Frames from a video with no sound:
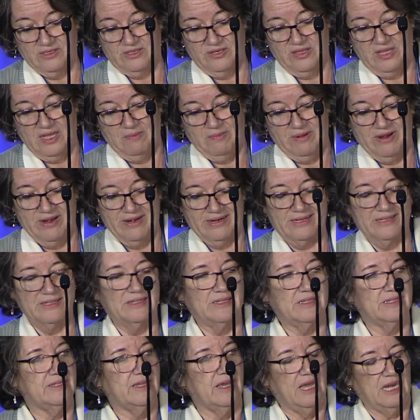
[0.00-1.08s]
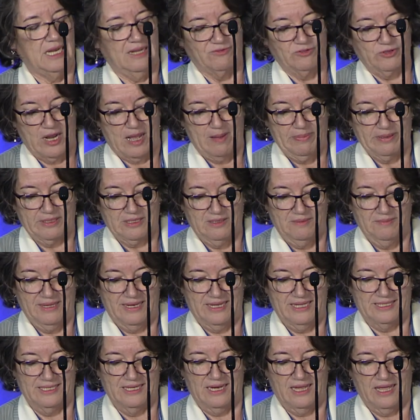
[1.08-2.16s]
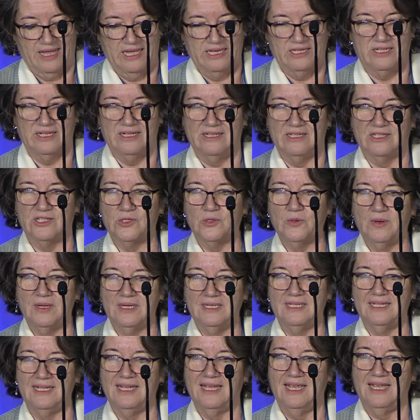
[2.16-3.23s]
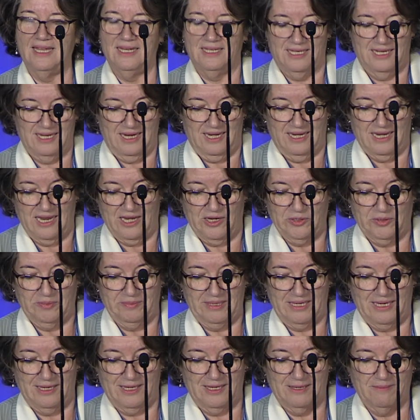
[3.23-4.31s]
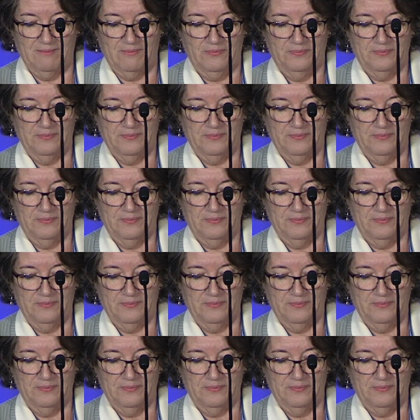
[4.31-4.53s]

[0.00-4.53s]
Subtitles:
to the American Society of Tropical Medicine and Hygiene's 2018 annual meeting.